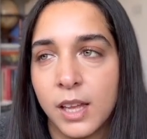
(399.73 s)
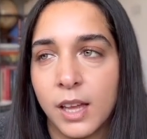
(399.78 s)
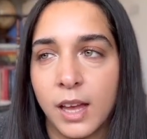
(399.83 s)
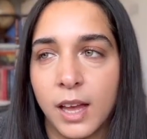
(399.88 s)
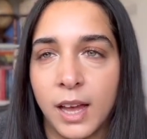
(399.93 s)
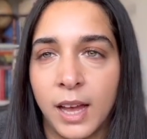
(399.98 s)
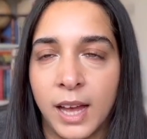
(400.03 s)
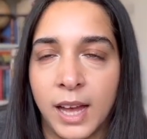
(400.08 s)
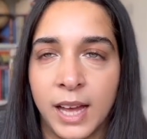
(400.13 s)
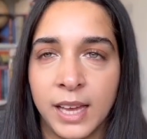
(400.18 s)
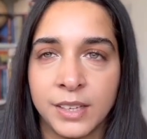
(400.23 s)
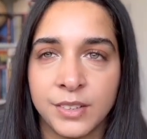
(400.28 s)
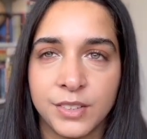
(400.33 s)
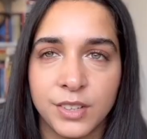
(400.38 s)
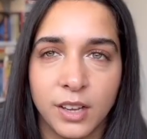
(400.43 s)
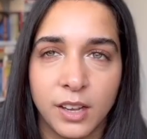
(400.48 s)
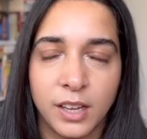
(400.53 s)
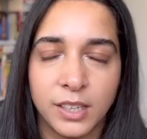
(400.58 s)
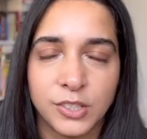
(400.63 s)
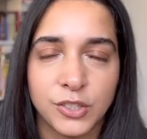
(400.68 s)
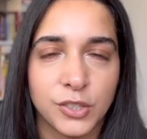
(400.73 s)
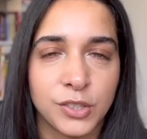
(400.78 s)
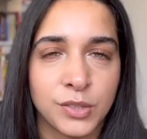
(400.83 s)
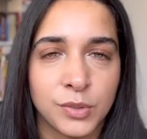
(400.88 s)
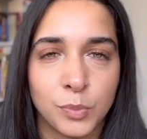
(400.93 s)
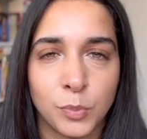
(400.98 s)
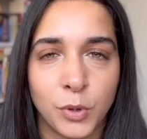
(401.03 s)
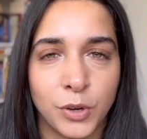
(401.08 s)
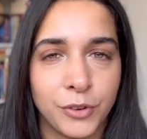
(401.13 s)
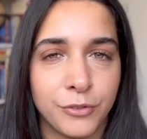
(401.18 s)
and I just
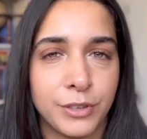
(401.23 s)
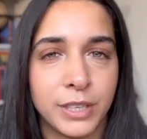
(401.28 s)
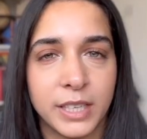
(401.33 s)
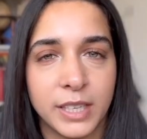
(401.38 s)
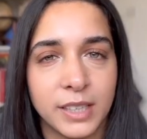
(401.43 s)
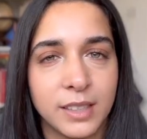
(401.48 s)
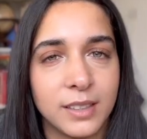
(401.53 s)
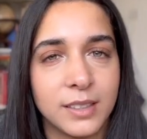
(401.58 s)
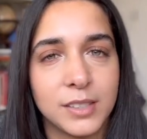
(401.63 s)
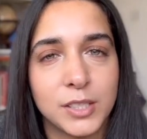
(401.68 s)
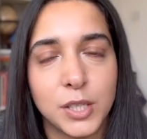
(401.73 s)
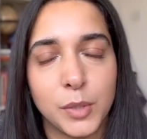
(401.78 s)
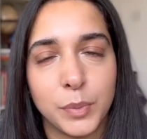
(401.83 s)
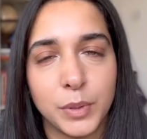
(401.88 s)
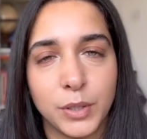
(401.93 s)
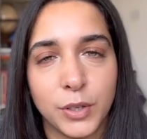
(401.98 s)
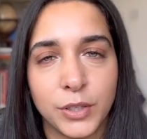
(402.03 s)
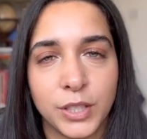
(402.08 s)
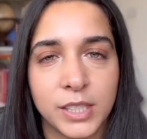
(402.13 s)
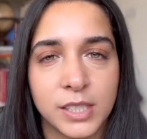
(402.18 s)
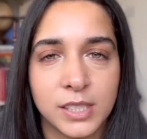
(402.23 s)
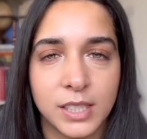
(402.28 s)
want to read it, to be honest.